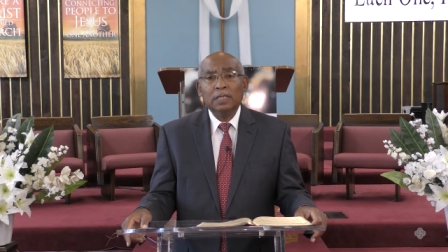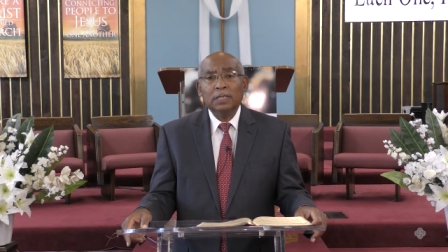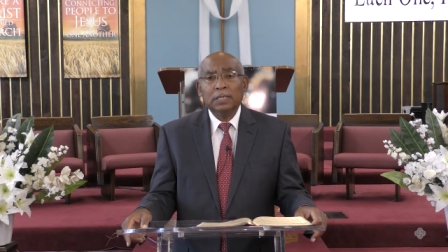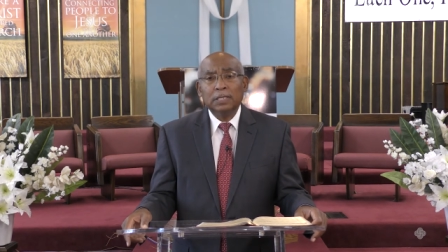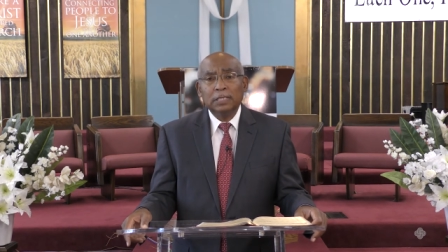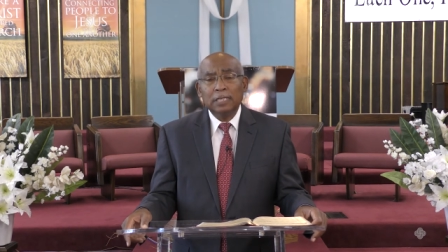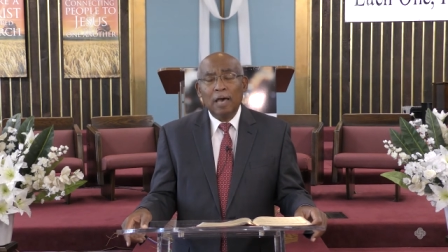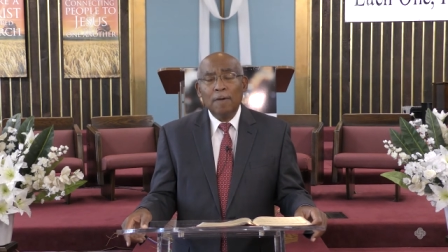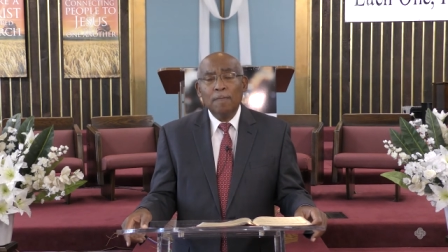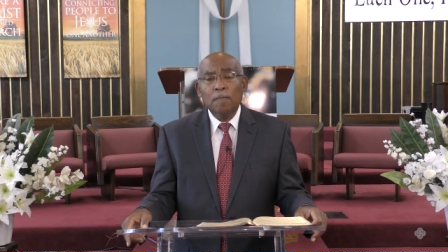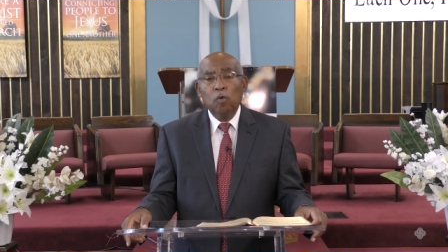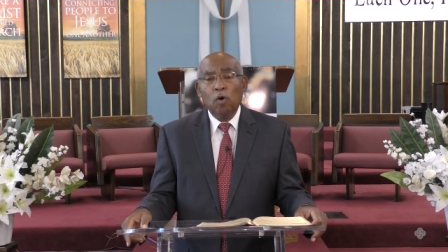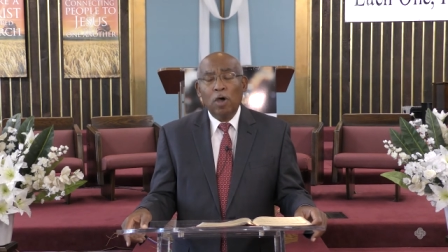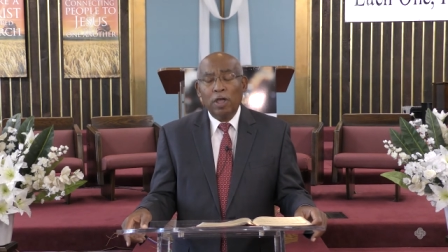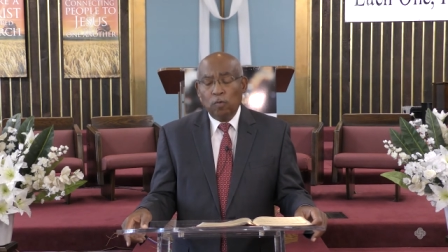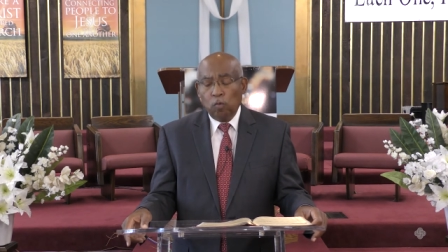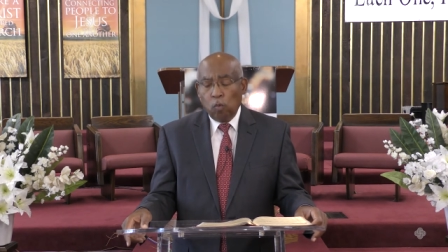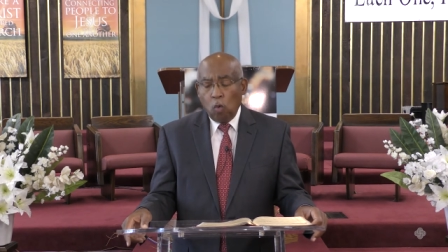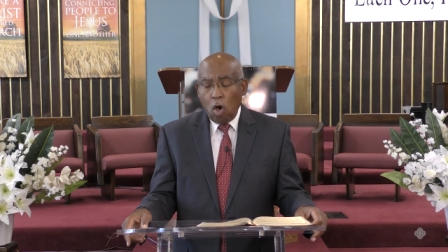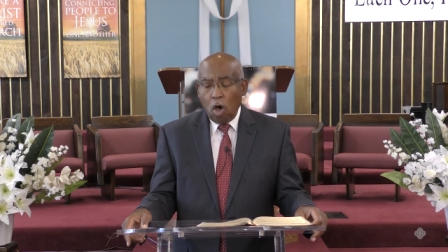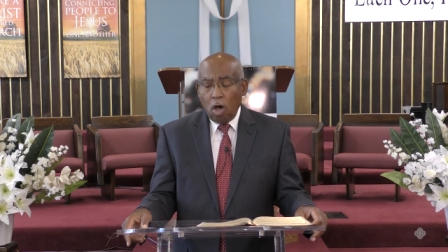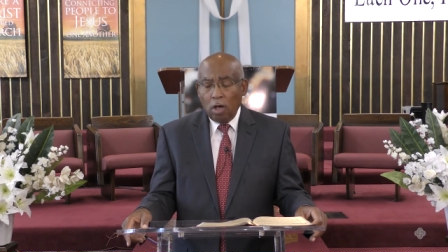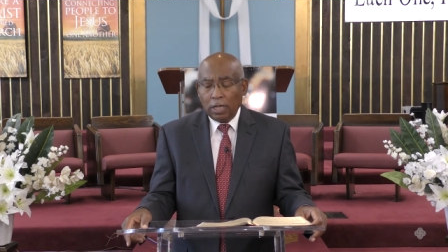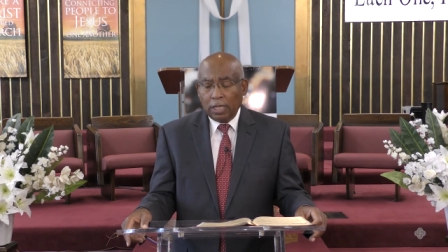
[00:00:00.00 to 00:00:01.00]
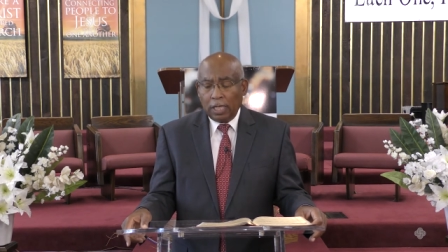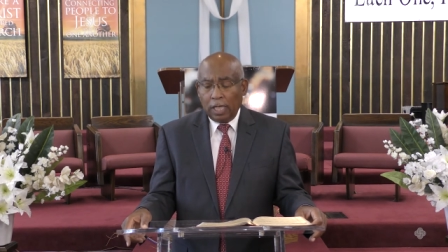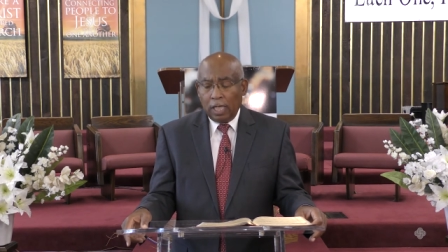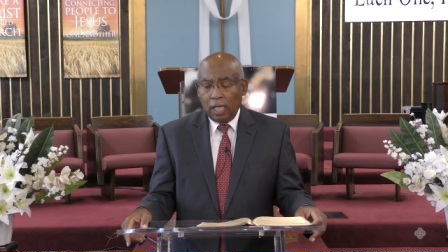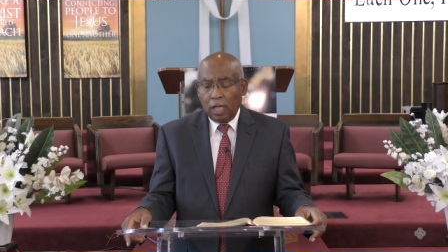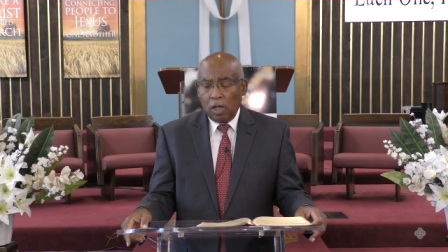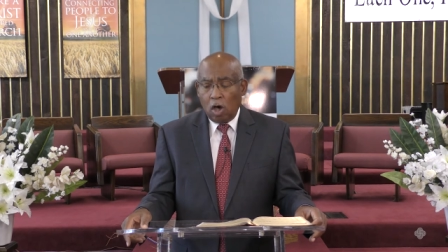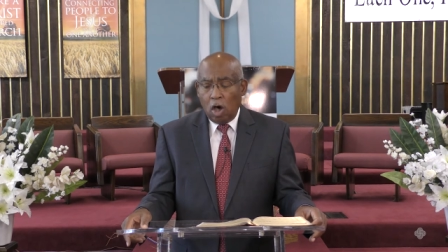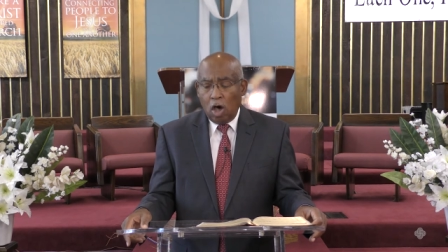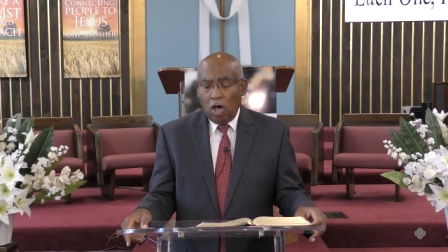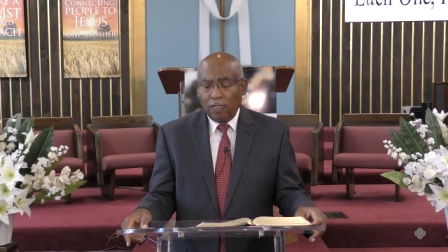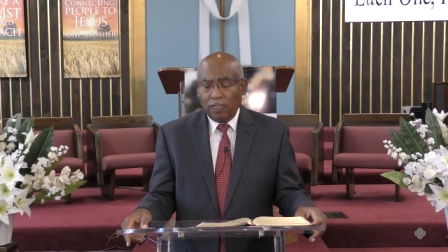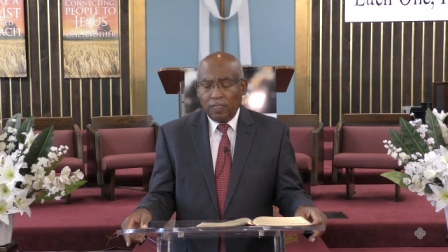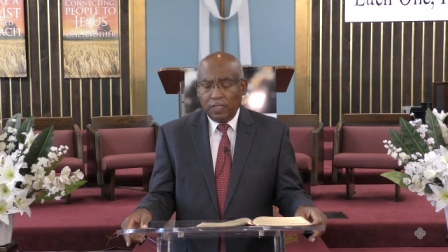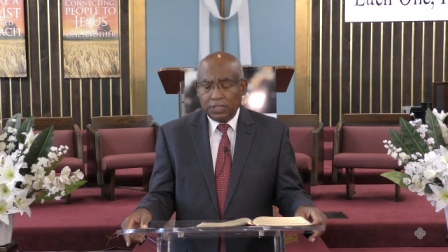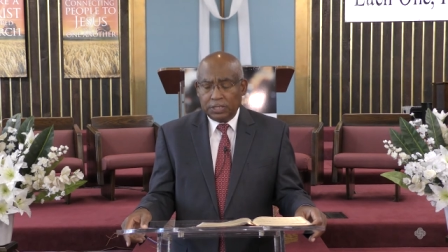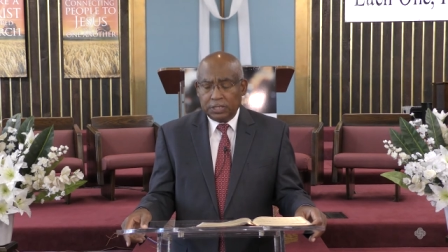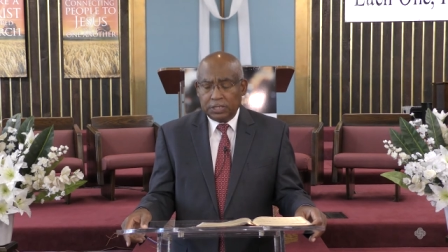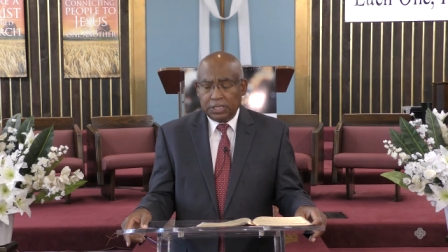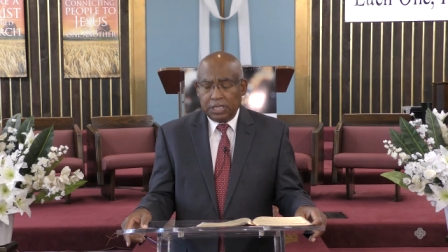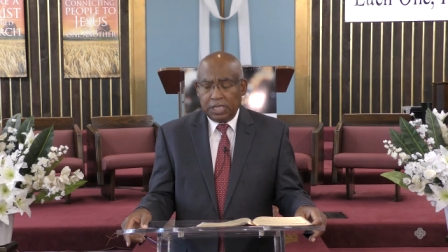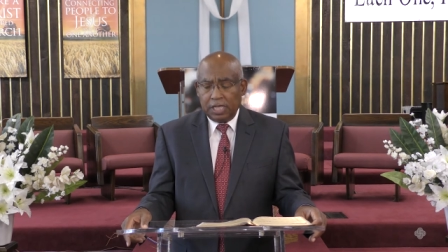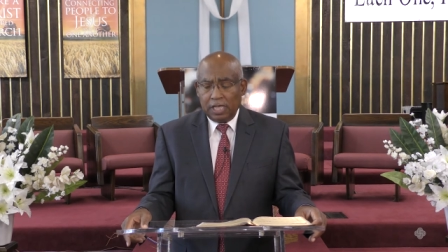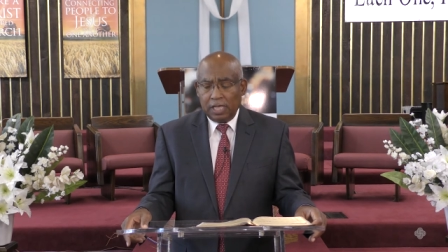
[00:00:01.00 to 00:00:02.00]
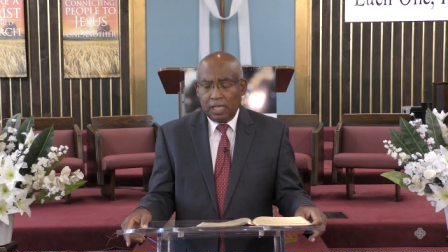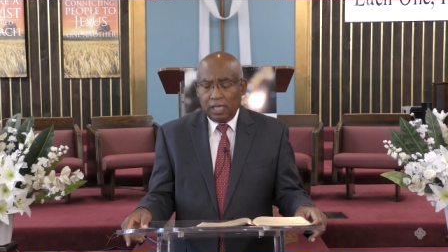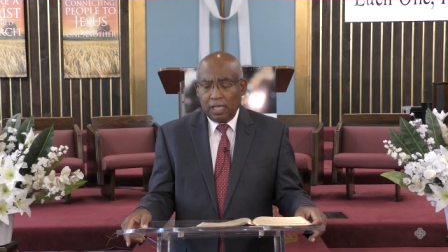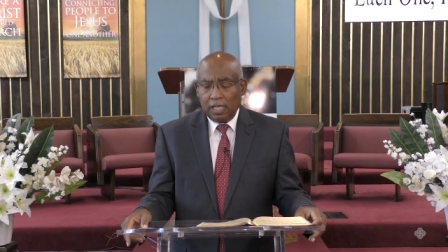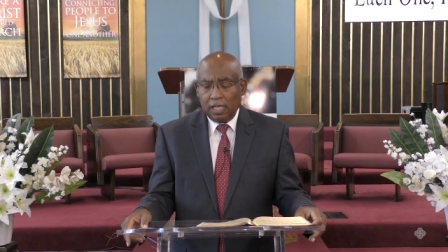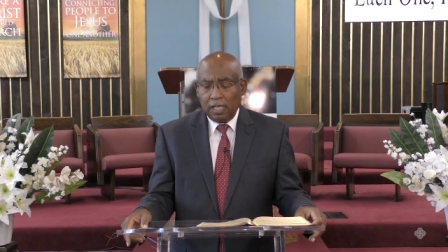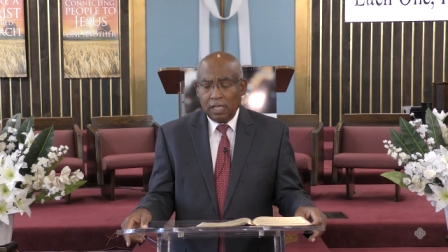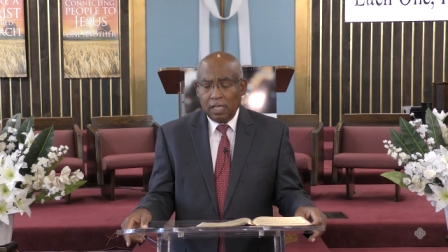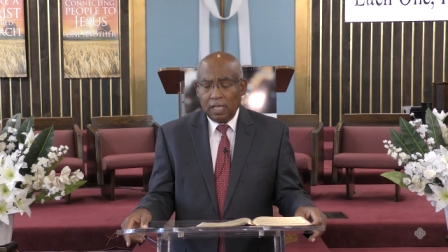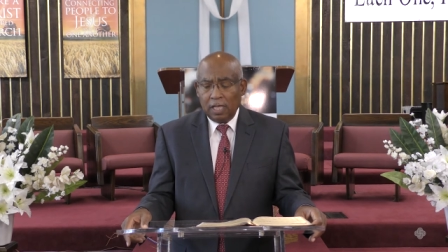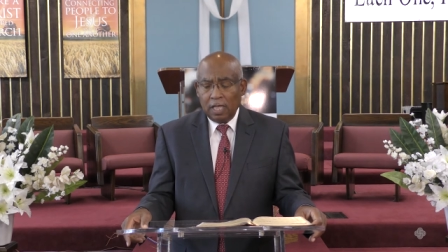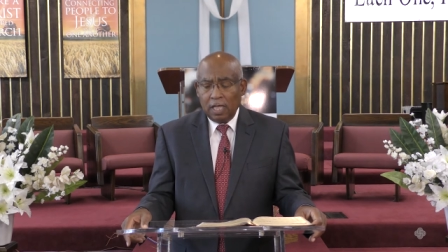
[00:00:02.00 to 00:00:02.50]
someone walking on the sea.